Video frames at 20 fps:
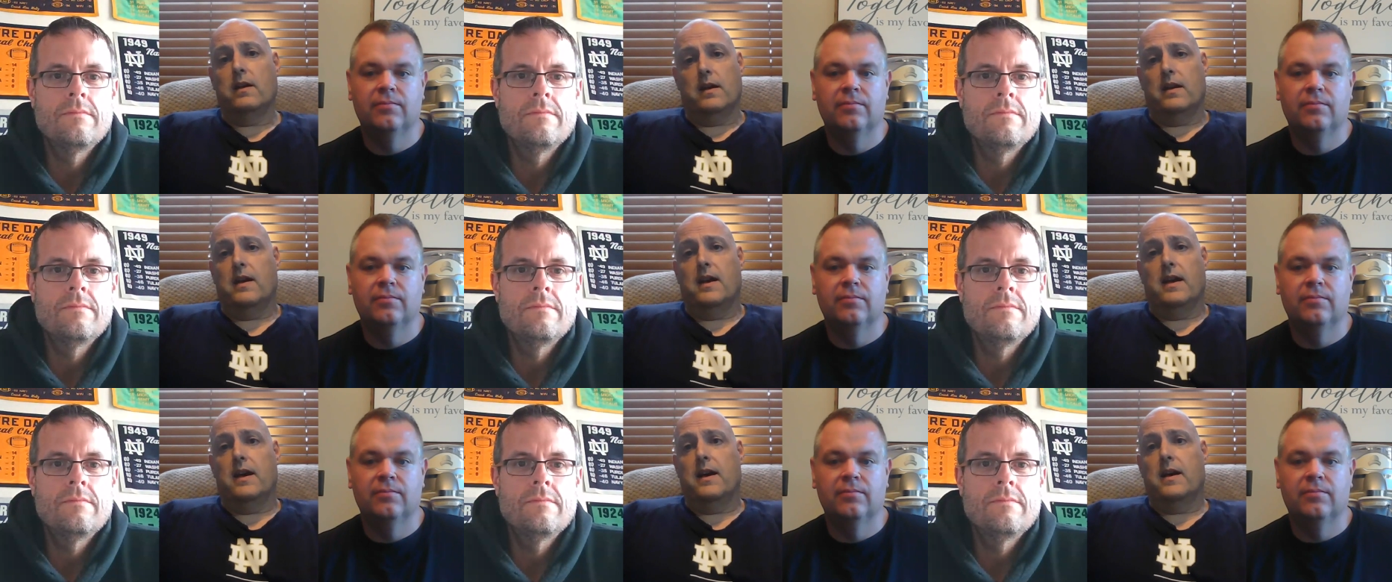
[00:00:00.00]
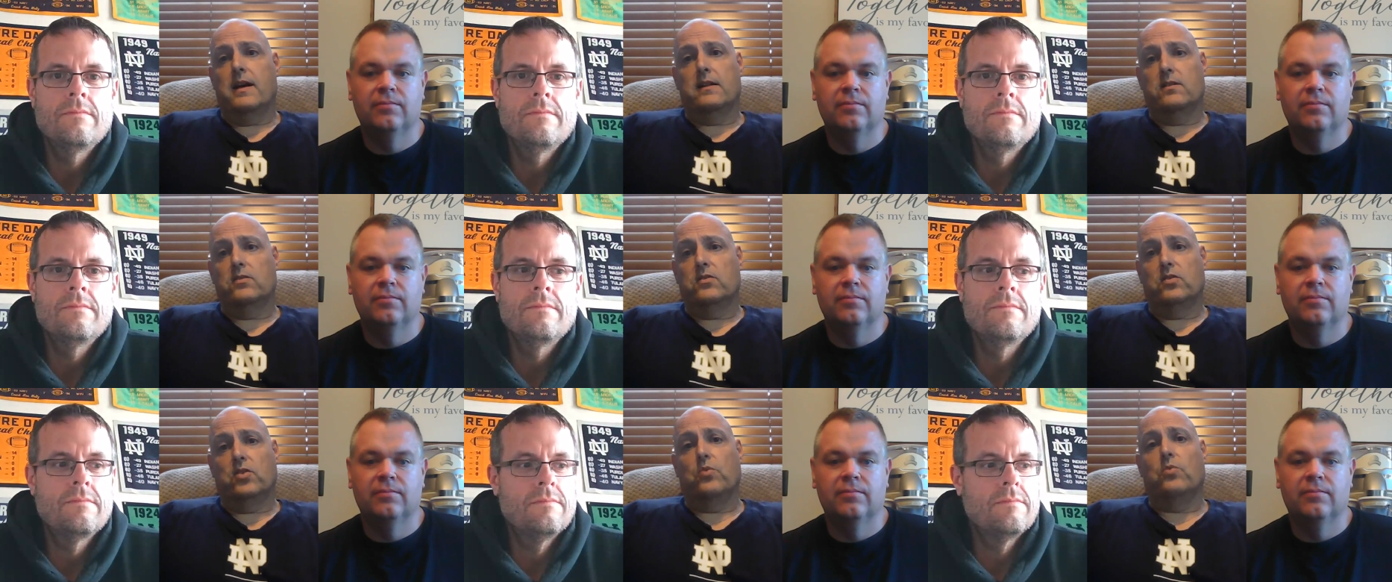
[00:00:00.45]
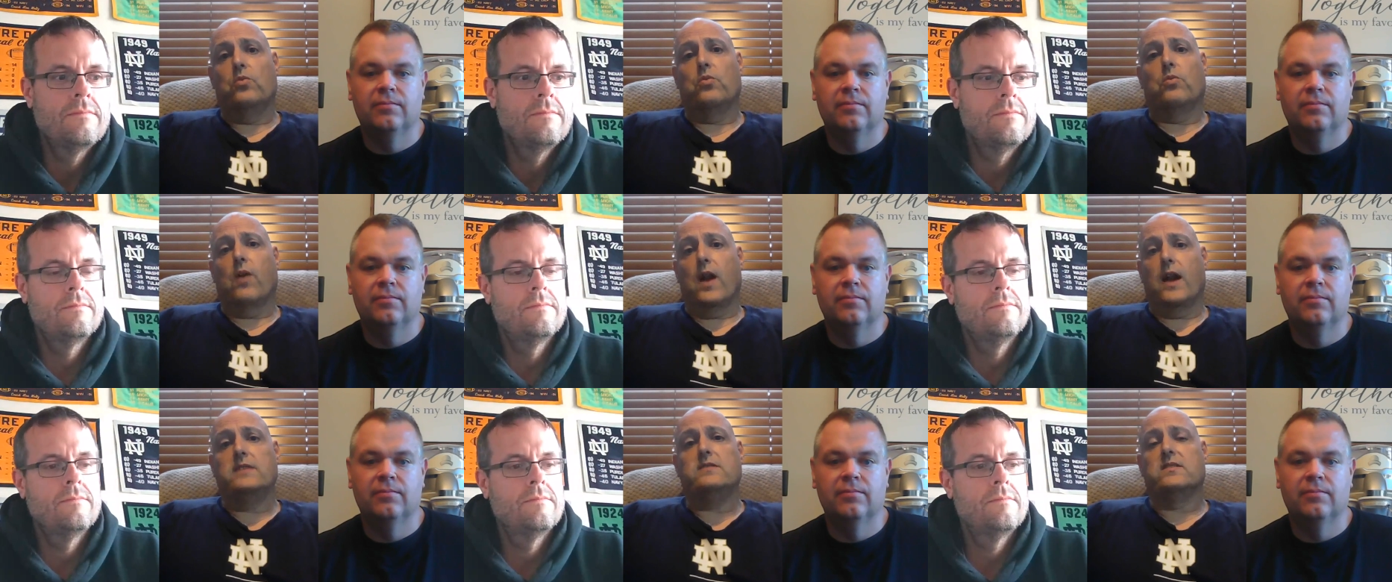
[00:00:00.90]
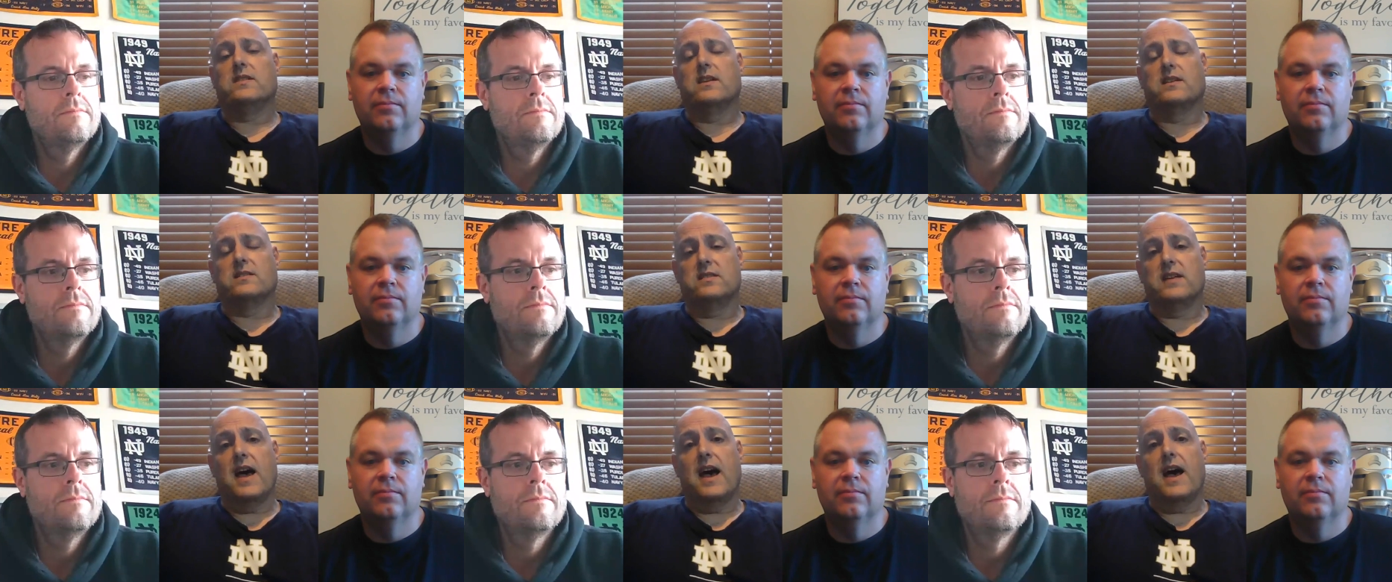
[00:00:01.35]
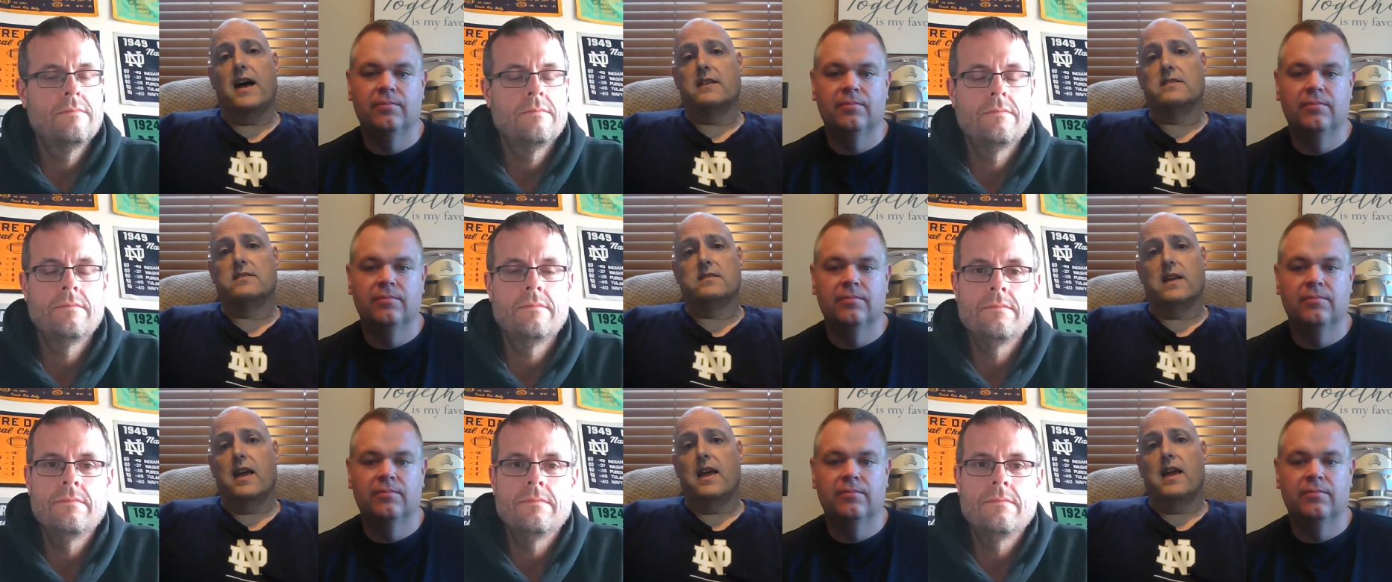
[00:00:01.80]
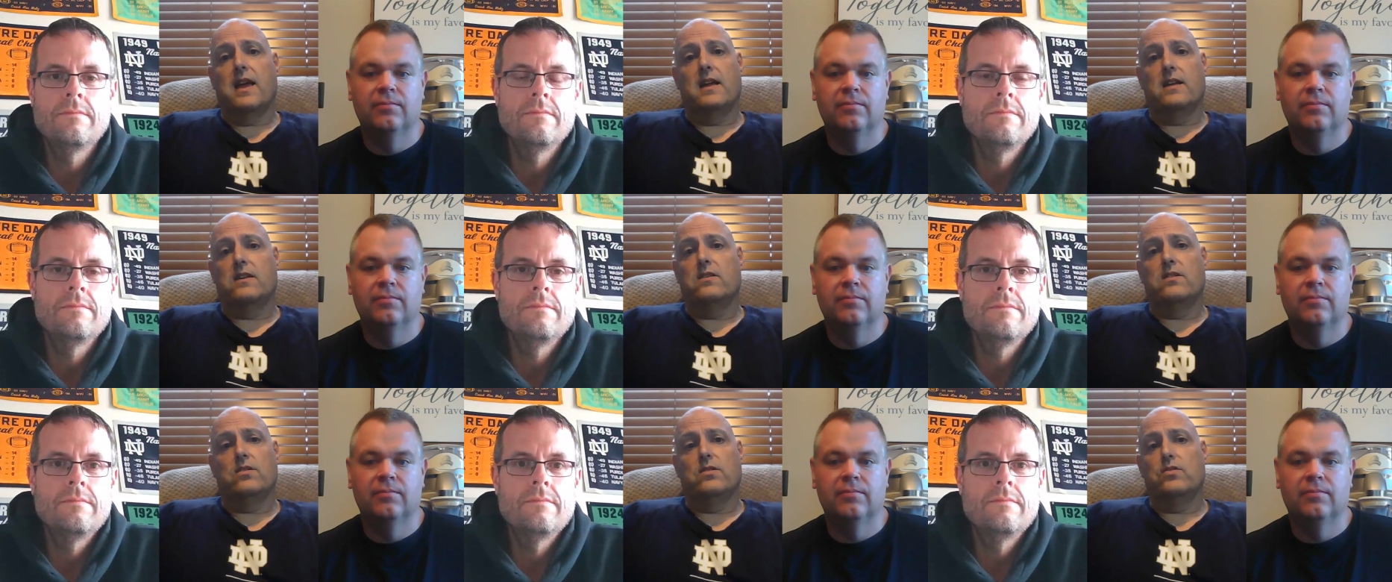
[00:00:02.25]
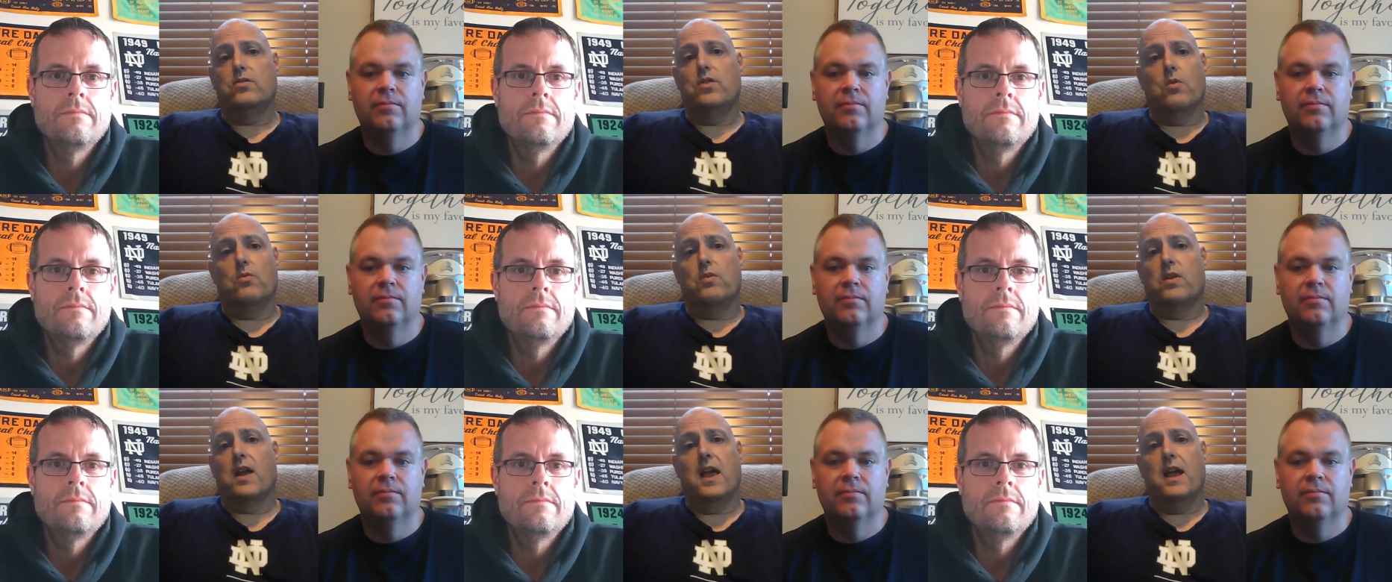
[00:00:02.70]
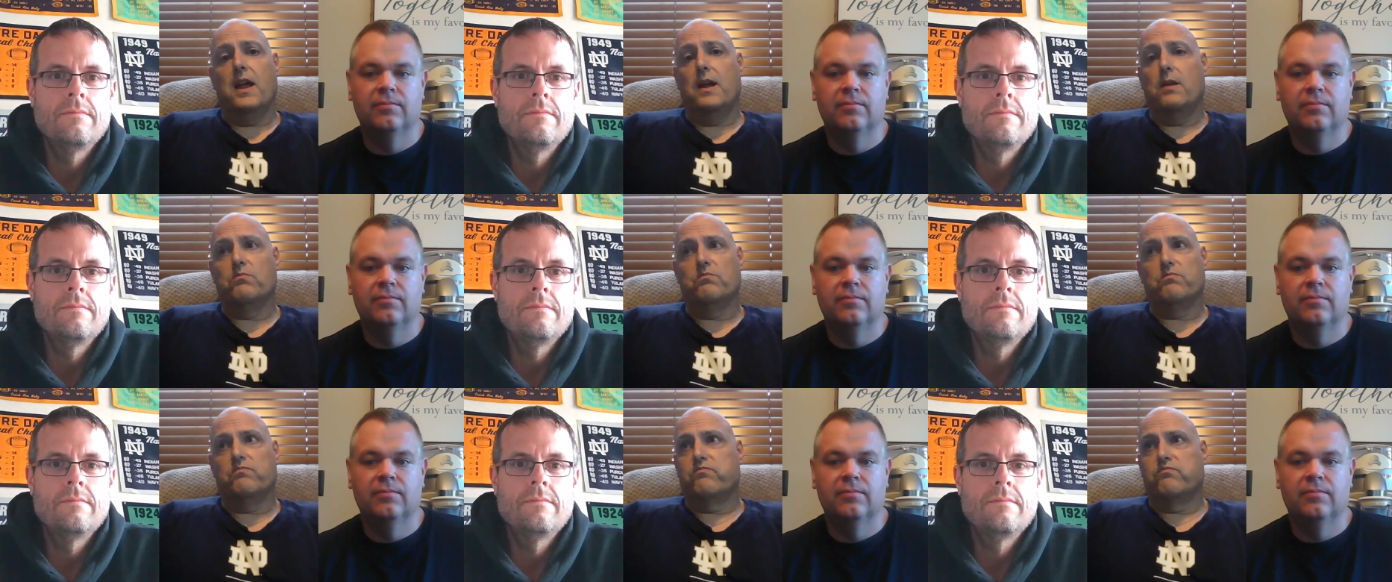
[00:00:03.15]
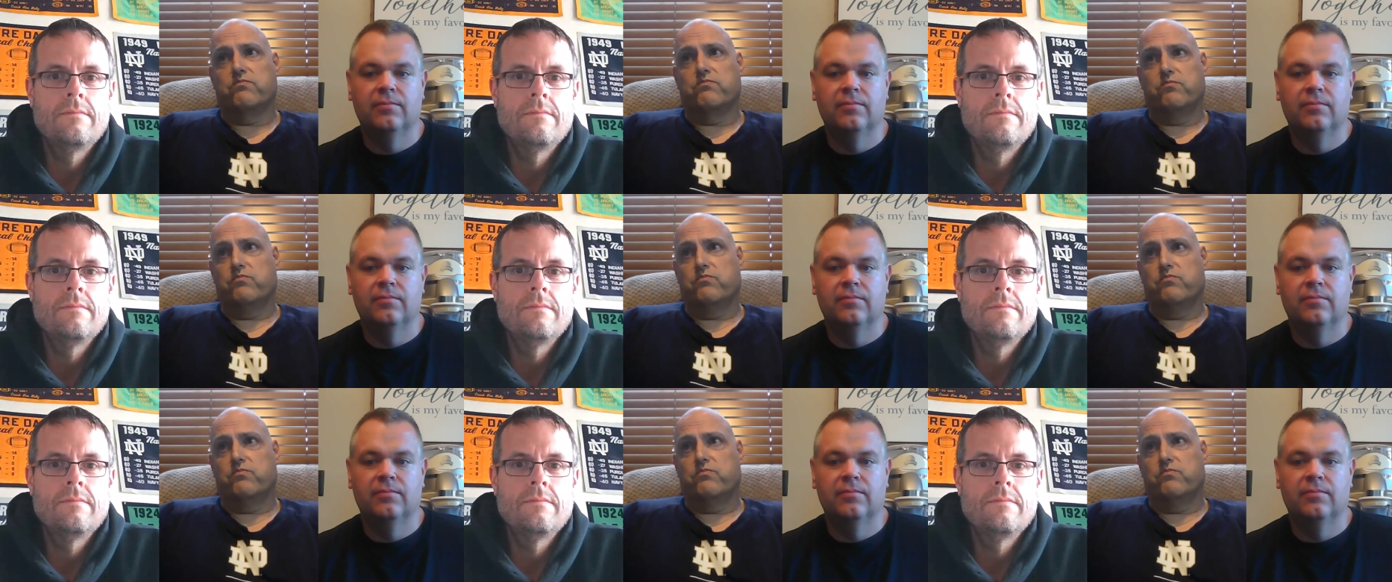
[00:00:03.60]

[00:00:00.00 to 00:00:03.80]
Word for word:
Speaker 1: and to great success, and Notre Dame